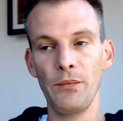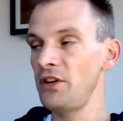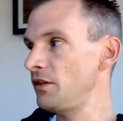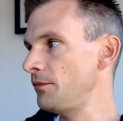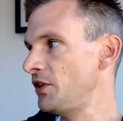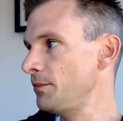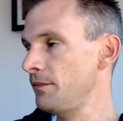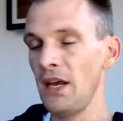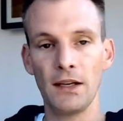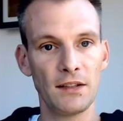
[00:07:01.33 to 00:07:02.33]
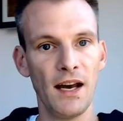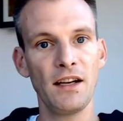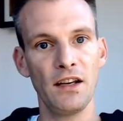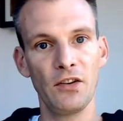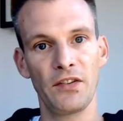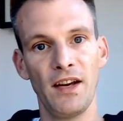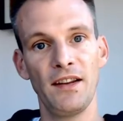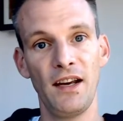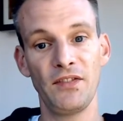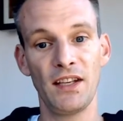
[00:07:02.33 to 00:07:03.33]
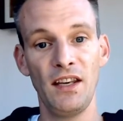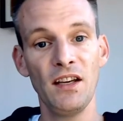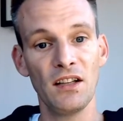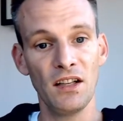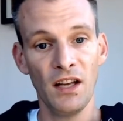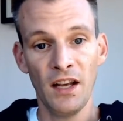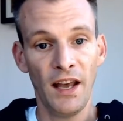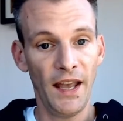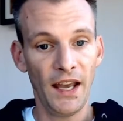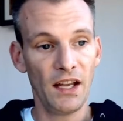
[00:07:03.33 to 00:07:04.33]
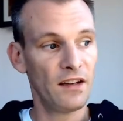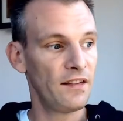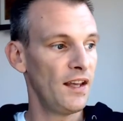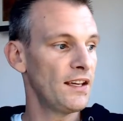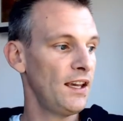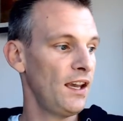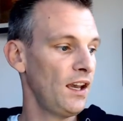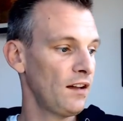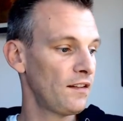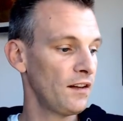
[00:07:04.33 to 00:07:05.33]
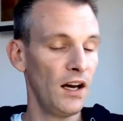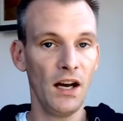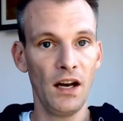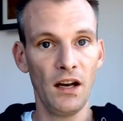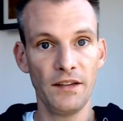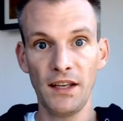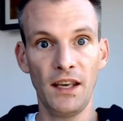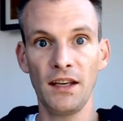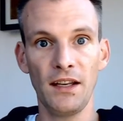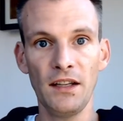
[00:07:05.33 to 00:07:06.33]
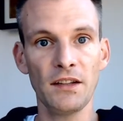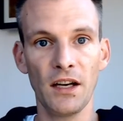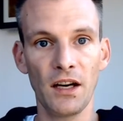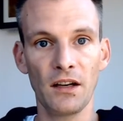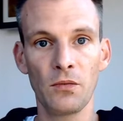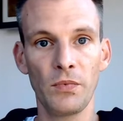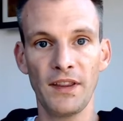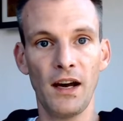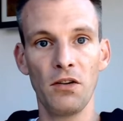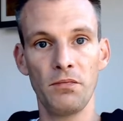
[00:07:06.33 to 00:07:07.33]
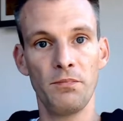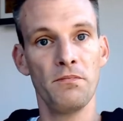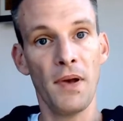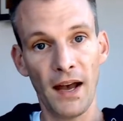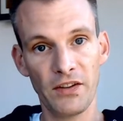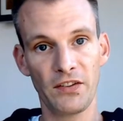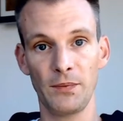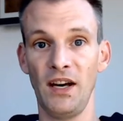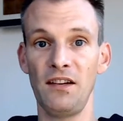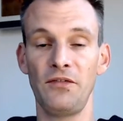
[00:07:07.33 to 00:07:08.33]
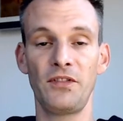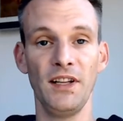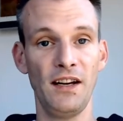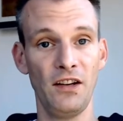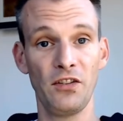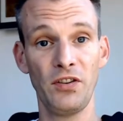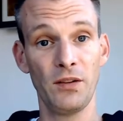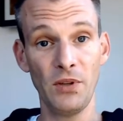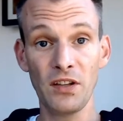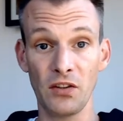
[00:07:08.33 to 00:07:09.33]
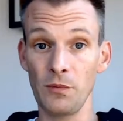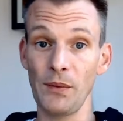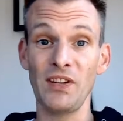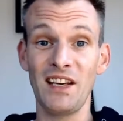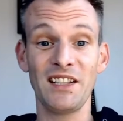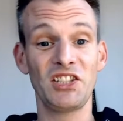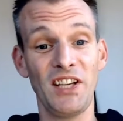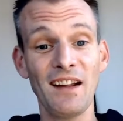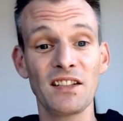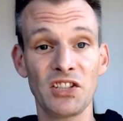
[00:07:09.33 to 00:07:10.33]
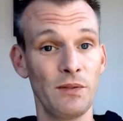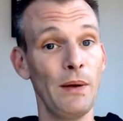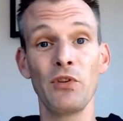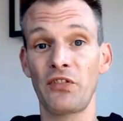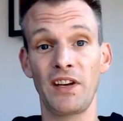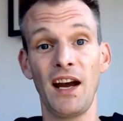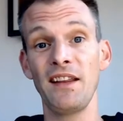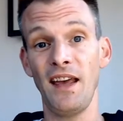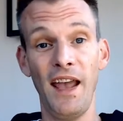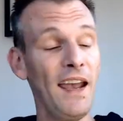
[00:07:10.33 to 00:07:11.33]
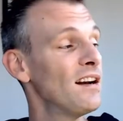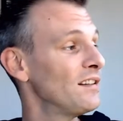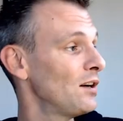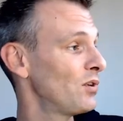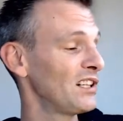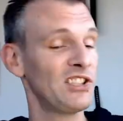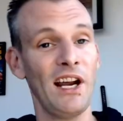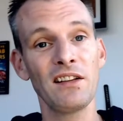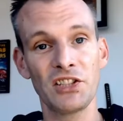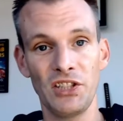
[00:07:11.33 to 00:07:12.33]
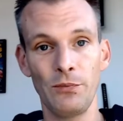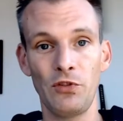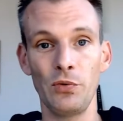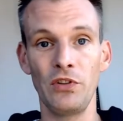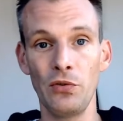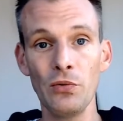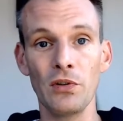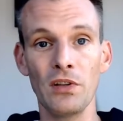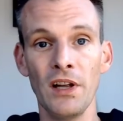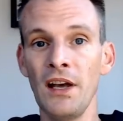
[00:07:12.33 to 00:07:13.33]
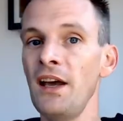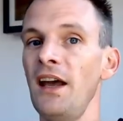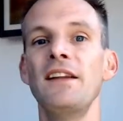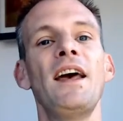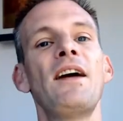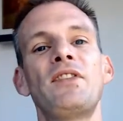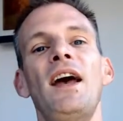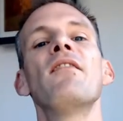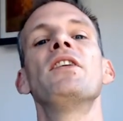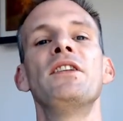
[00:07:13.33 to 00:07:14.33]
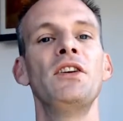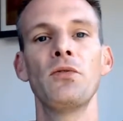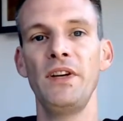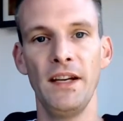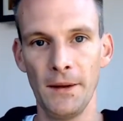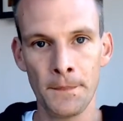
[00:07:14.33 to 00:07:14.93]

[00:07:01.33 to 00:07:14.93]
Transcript: the the main gladiator is the guy they have to kill and they can't uh they can't get in there without having some kind of gladiator credibility or maybe they can challenge him maybe there's a guy they hate and they want to challenge him to a duel and they have to have it in the arena